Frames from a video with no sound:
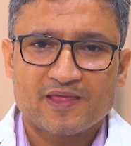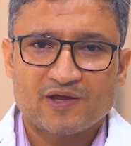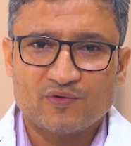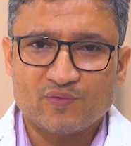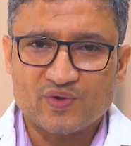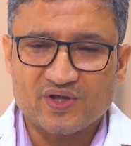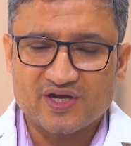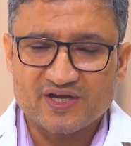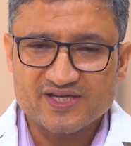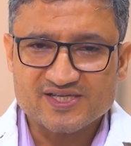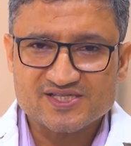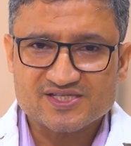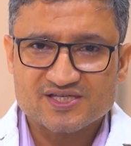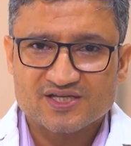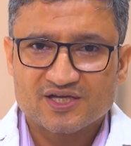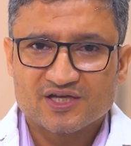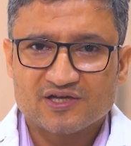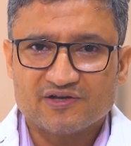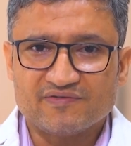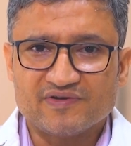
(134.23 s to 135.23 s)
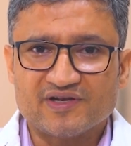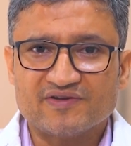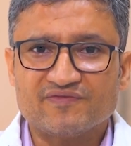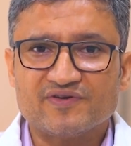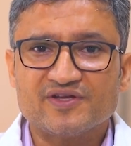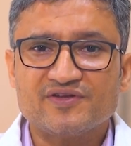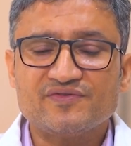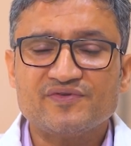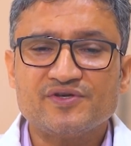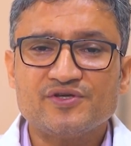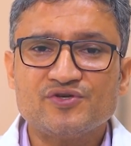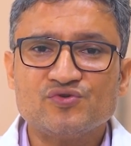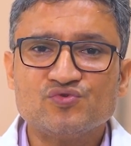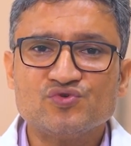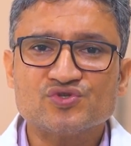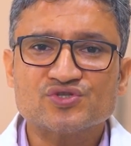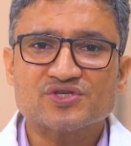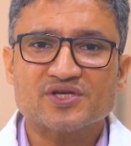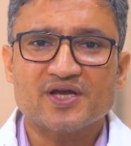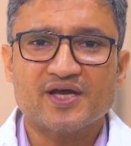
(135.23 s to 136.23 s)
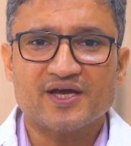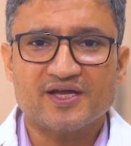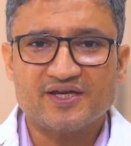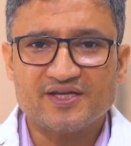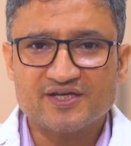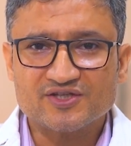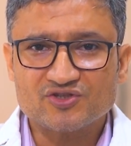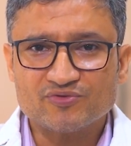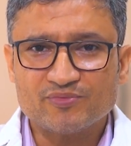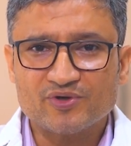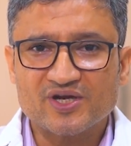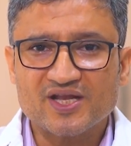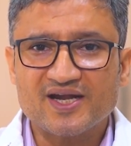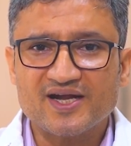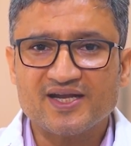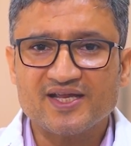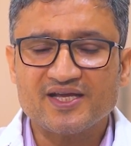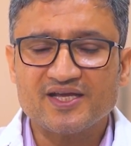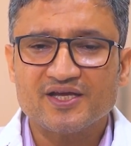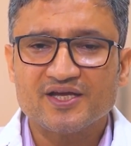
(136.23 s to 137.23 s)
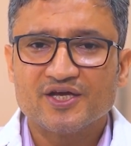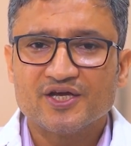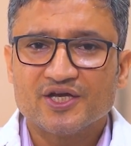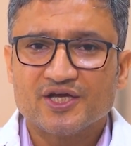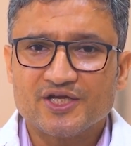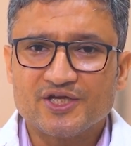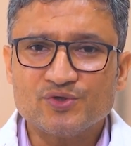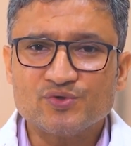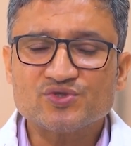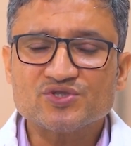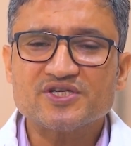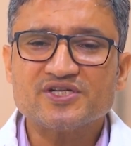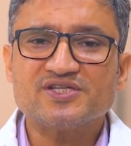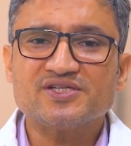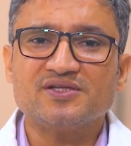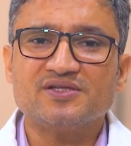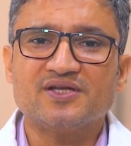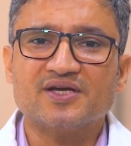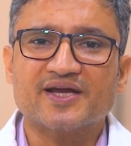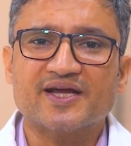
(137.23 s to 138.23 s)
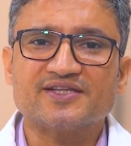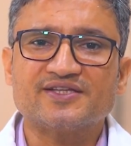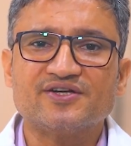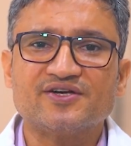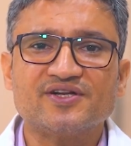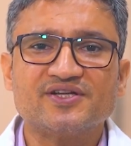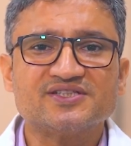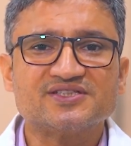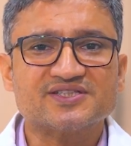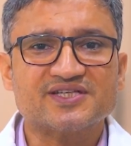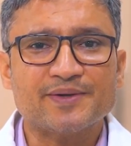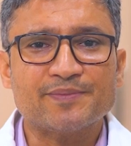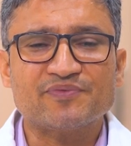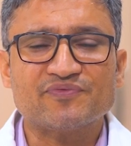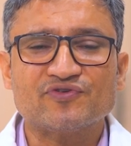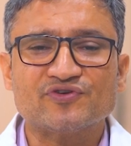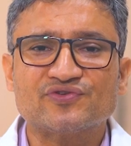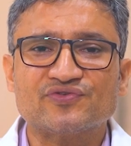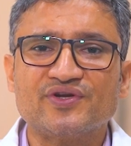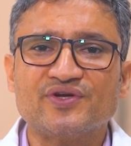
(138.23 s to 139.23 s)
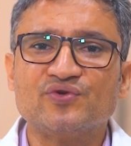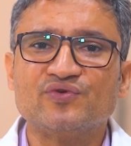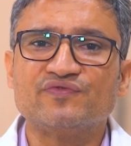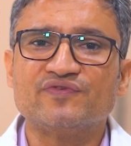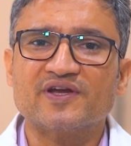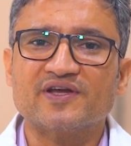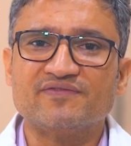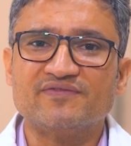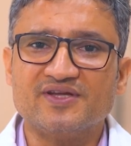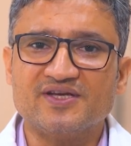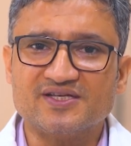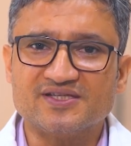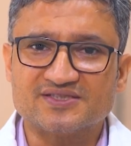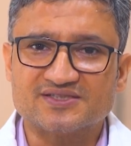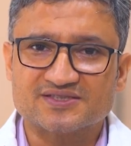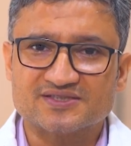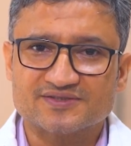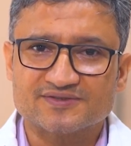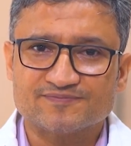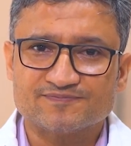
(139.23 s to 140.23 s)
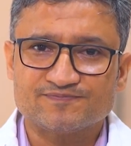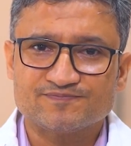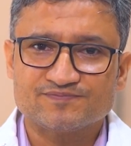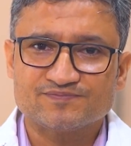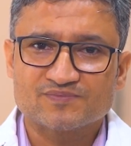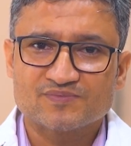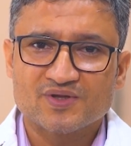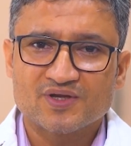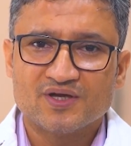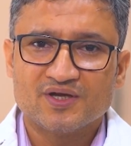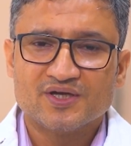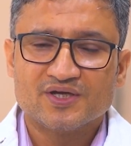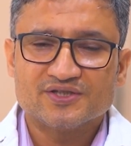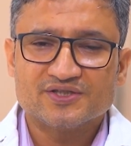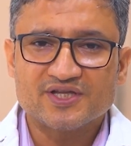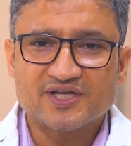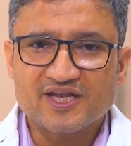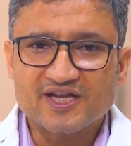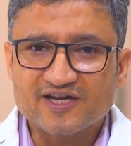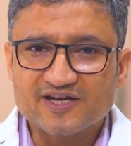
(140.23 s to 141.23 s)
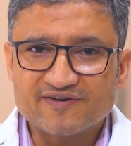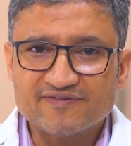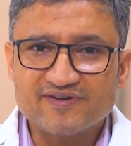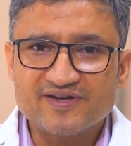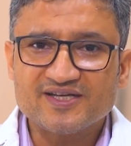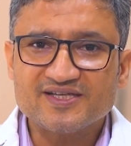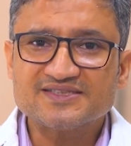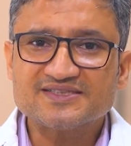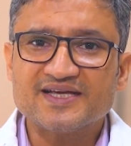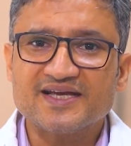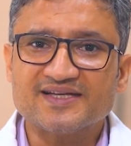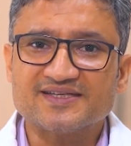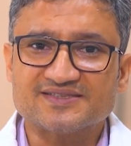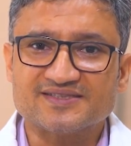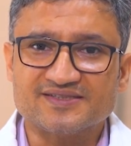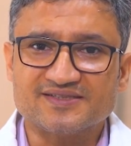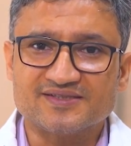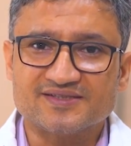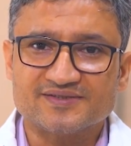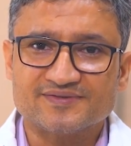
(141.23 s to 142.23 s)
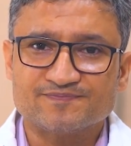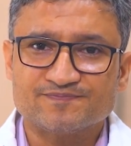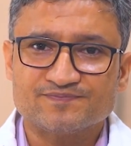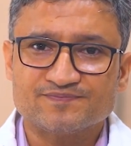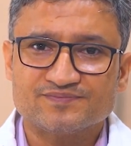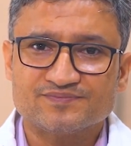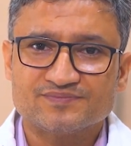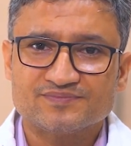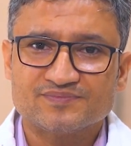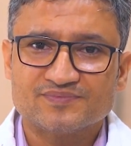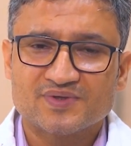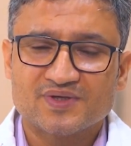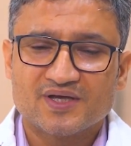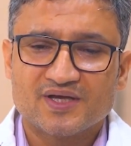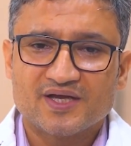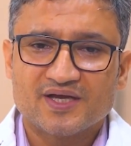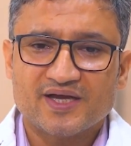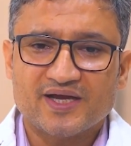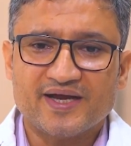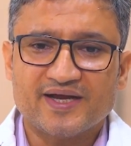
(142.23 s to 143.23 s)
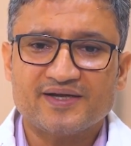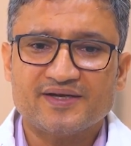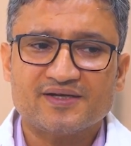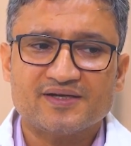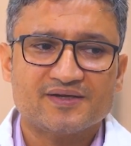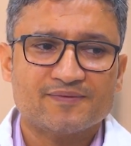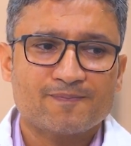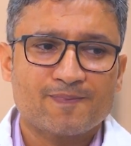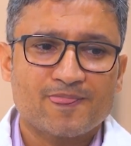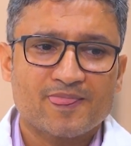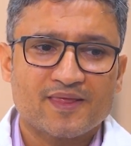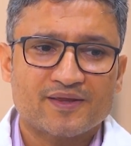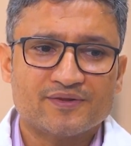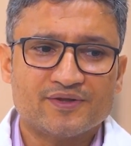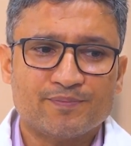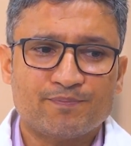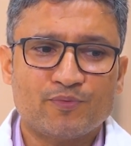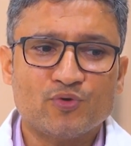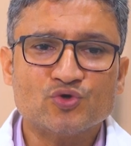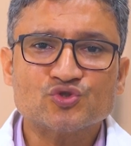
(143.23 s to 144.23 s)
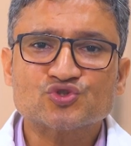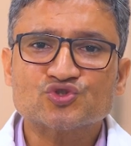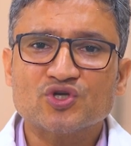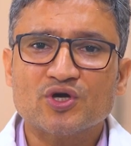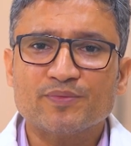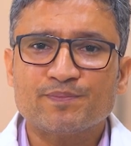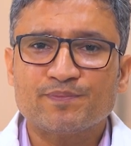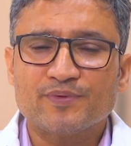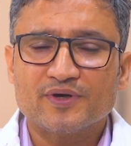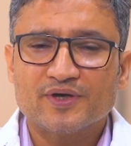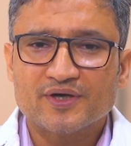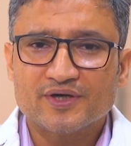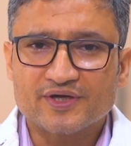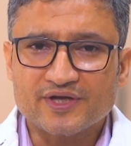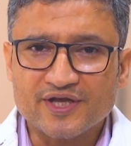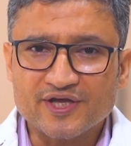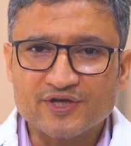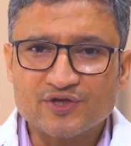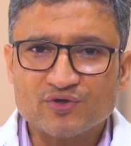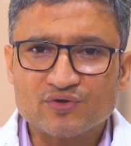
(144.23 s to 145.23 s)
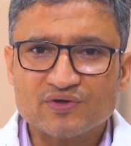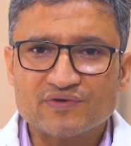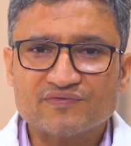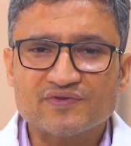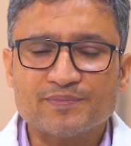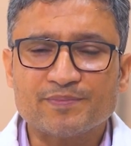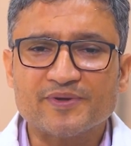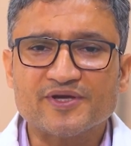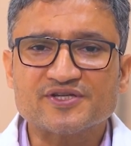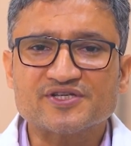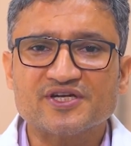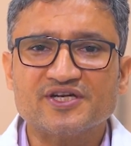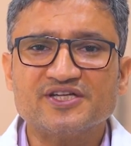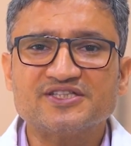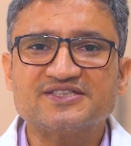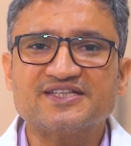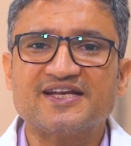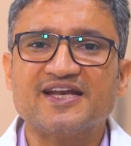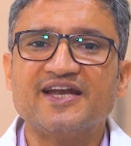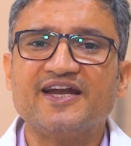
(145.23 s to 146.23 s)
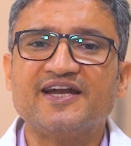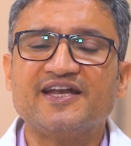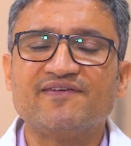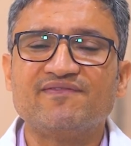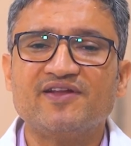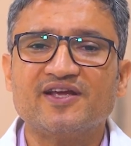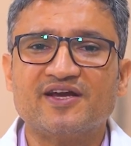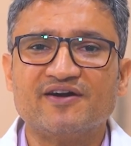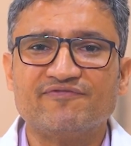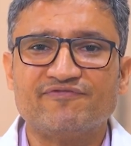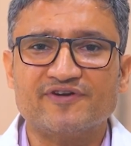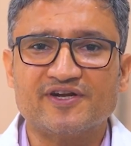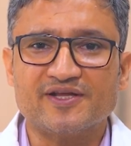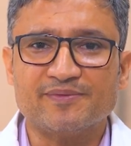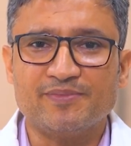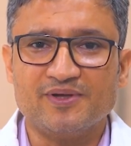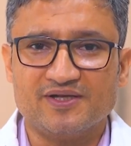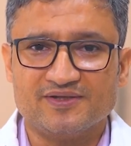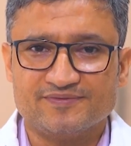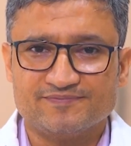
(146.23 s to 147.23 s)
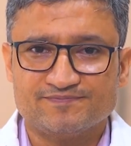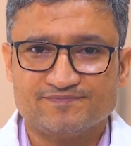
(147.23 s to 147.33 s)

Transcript: Whereas whenever we use any other modality, usually the catheter is kept for 3 to 5 days. The recovery is hastened and the post-op tenure of the patient is relatively comfortable.